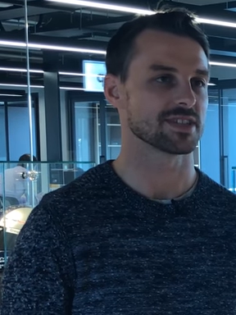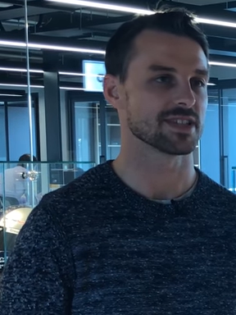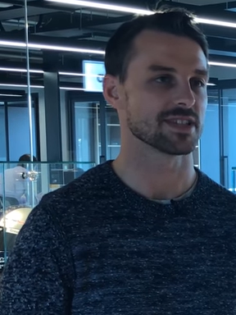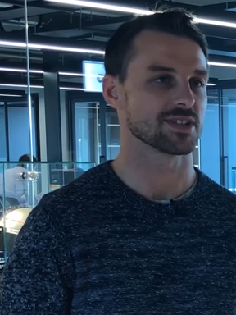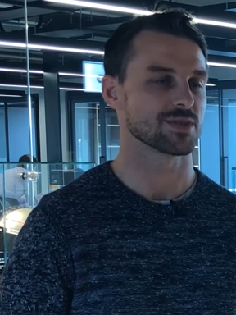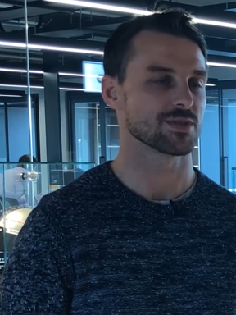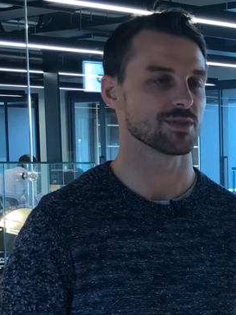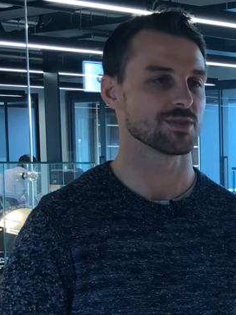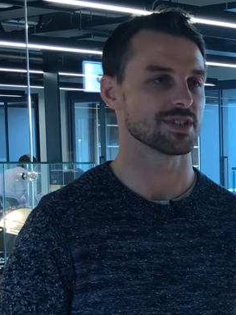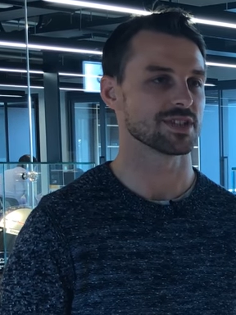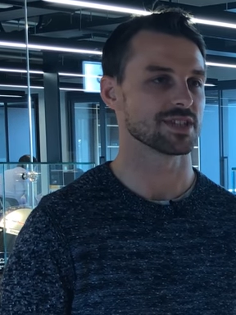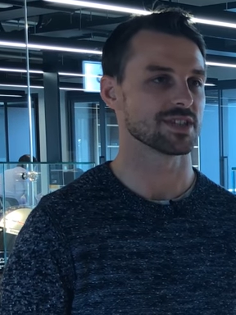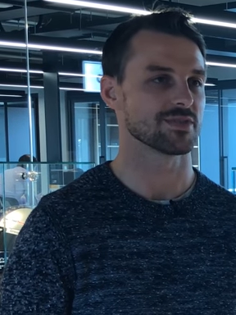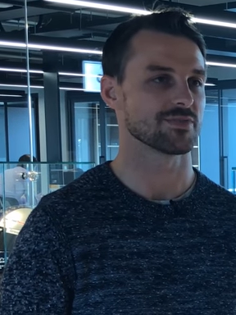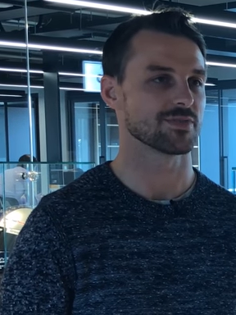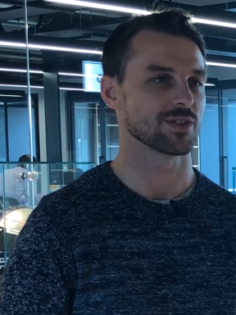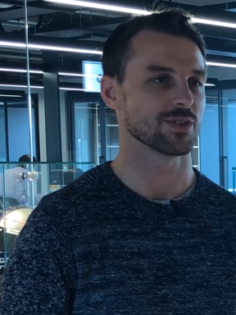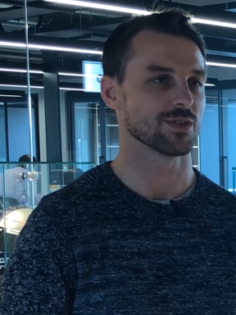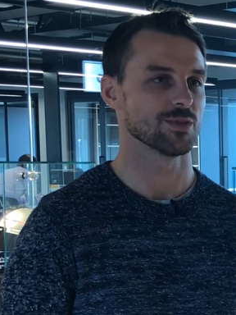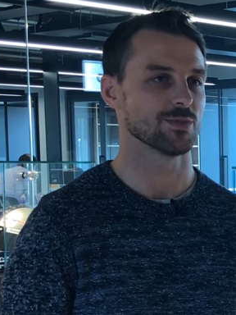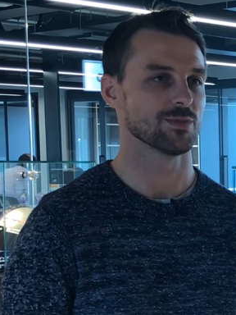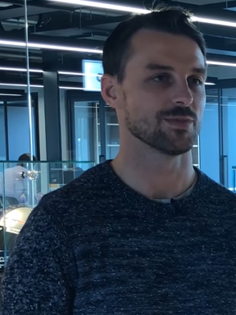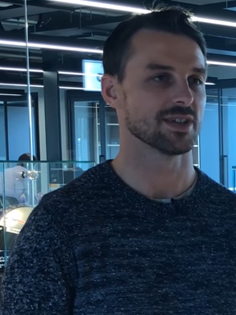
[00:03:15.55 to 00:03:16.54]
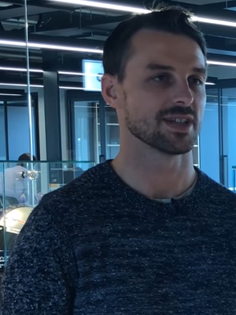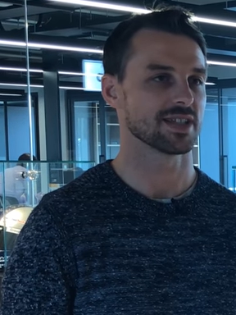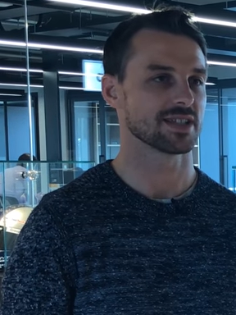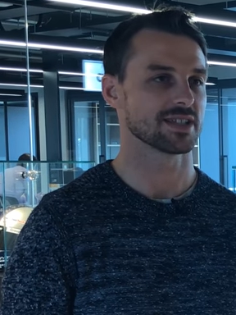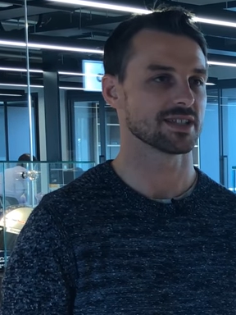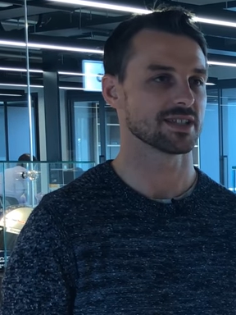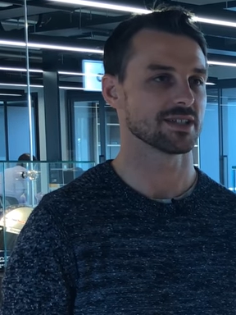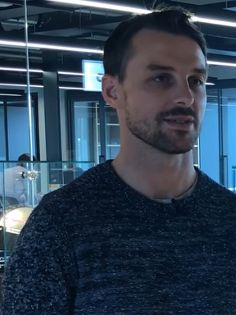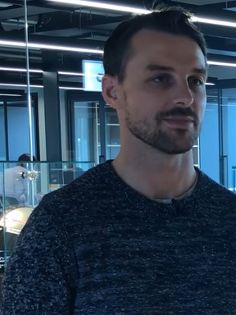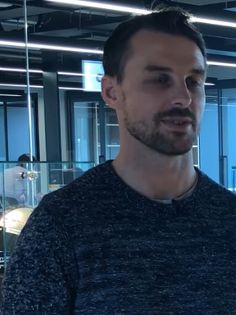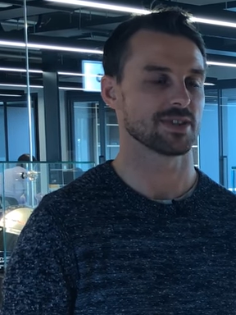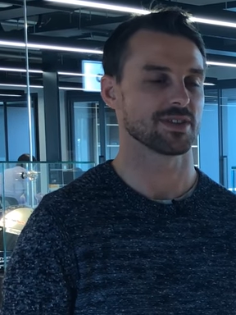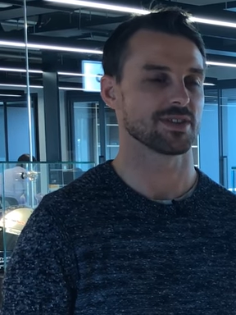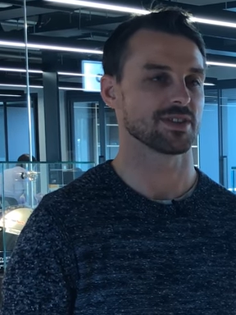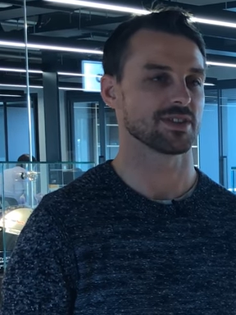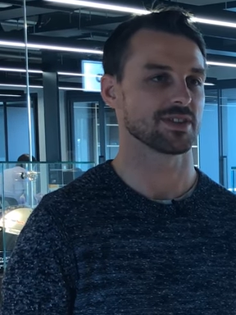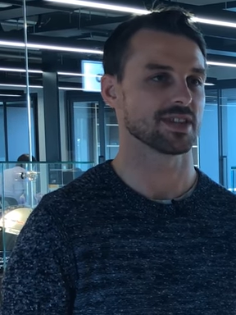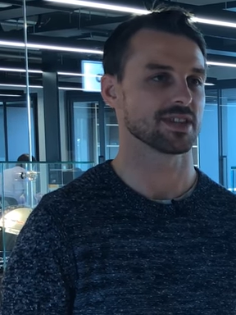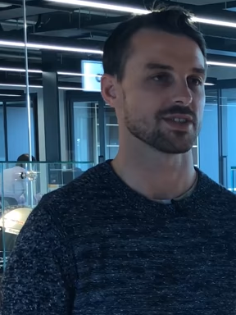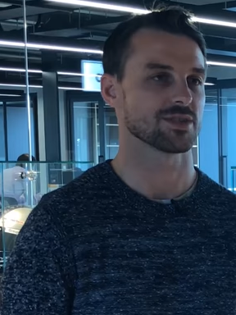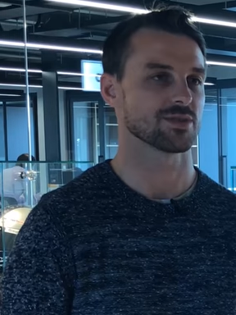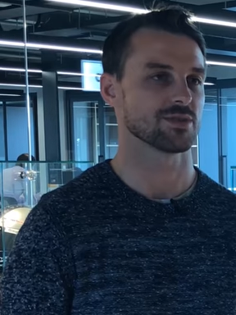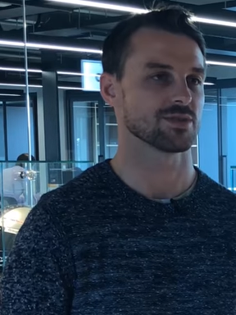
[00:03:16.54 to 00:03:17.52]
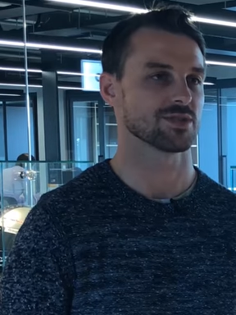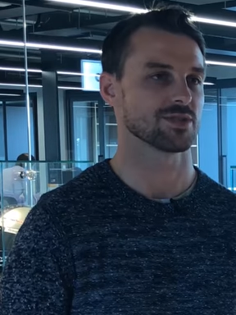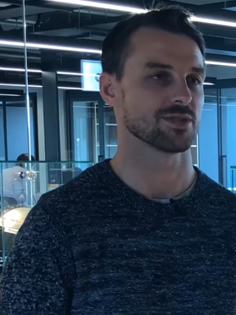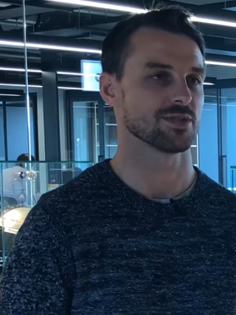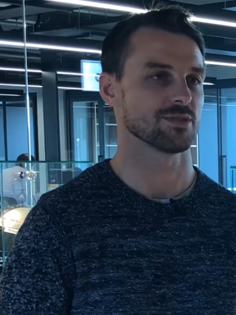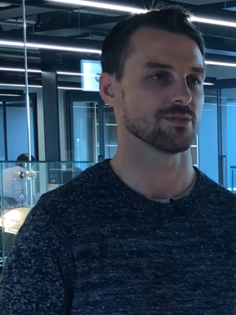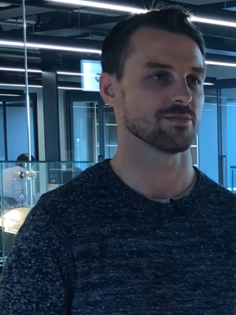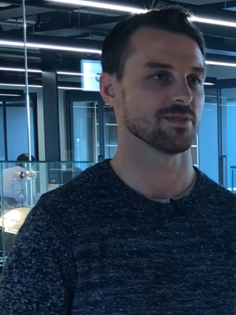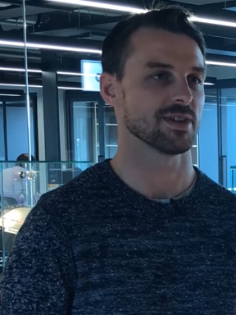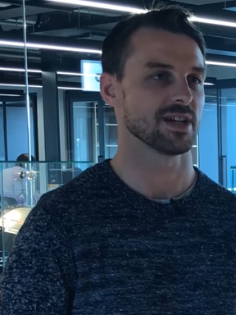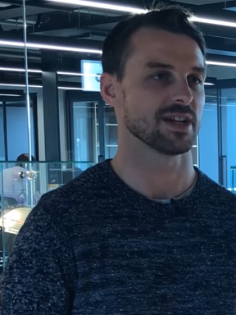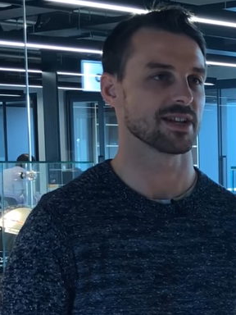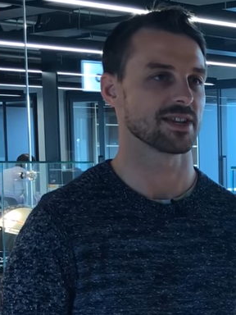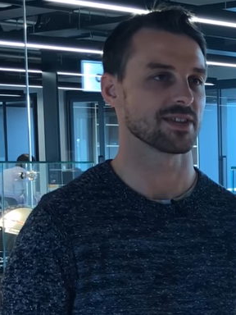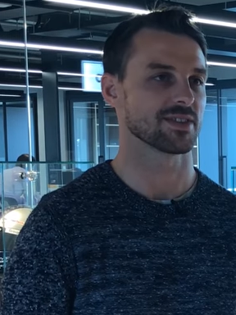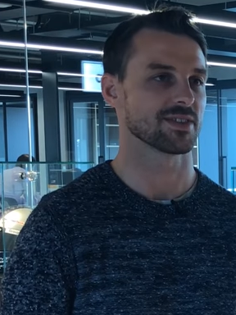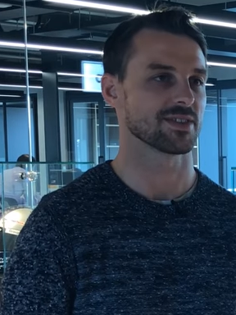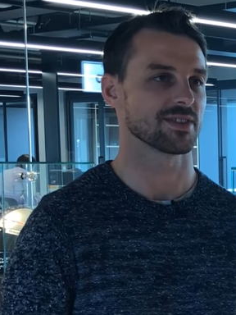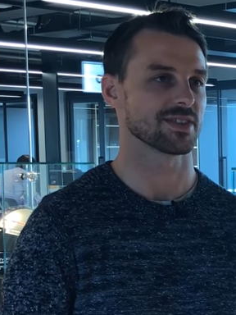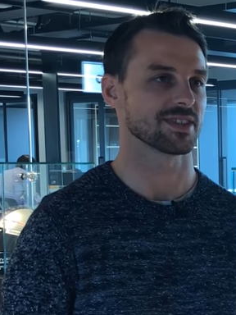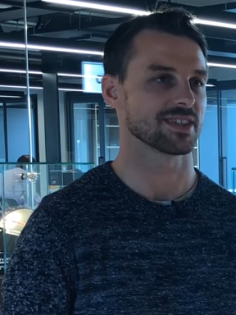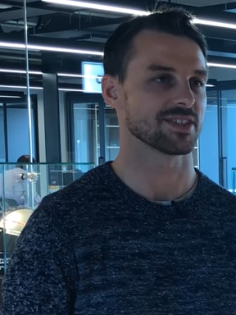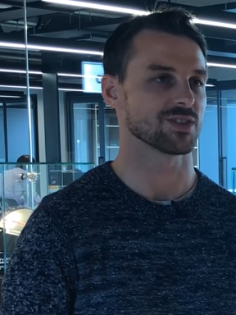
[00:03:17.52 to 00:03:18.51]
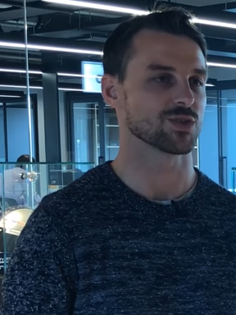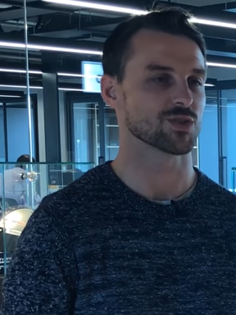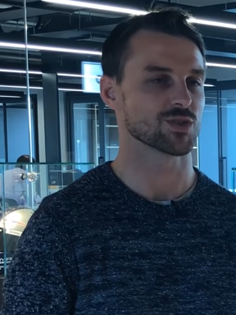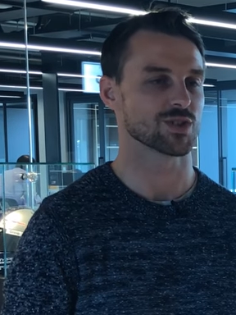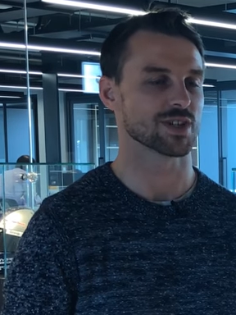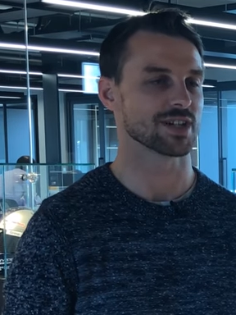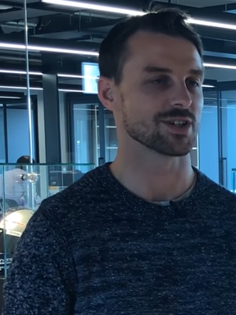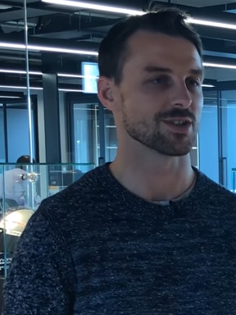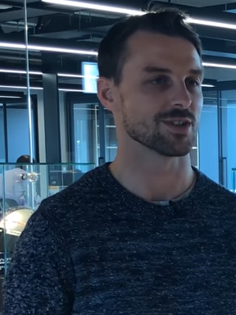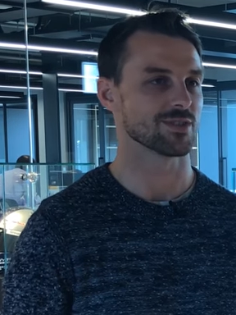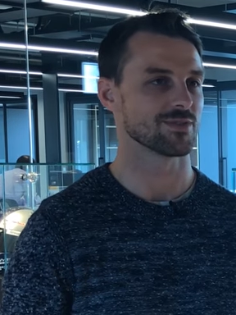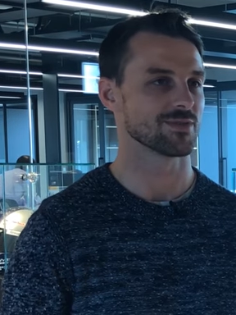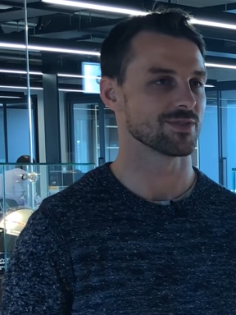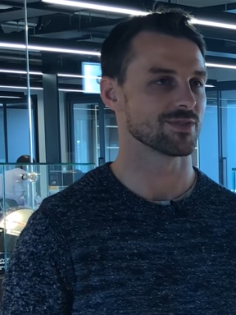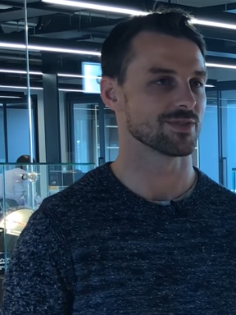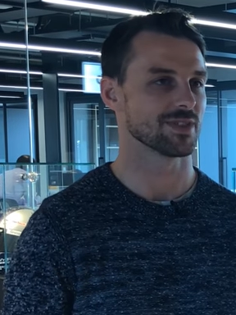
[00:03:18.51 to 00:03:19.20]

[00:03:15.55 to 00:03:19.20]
that's always difficult, but I think that's also part of the thing that you trade off